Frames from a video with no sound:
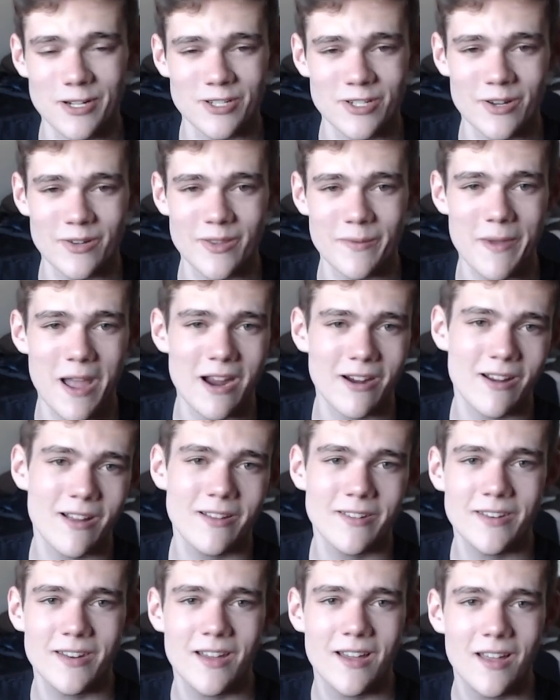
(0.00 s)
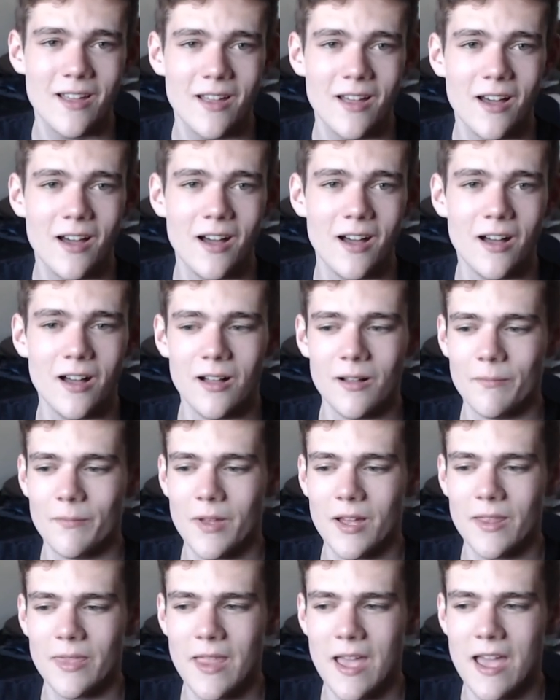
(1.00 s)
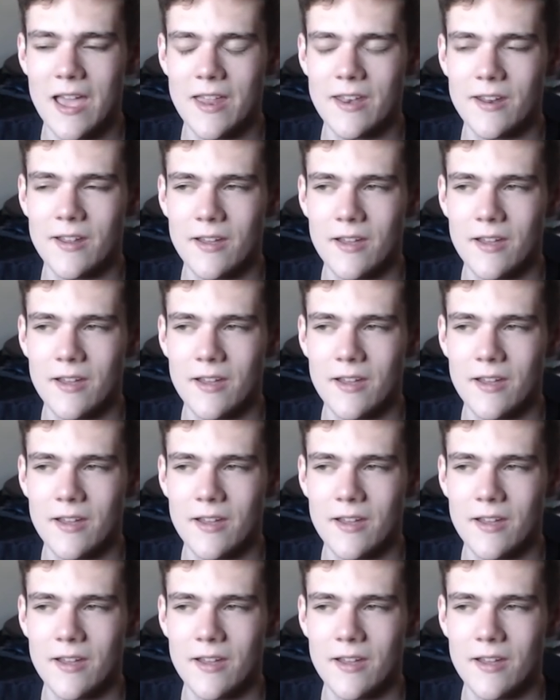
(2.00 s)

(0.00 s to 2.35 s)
show in the background. And then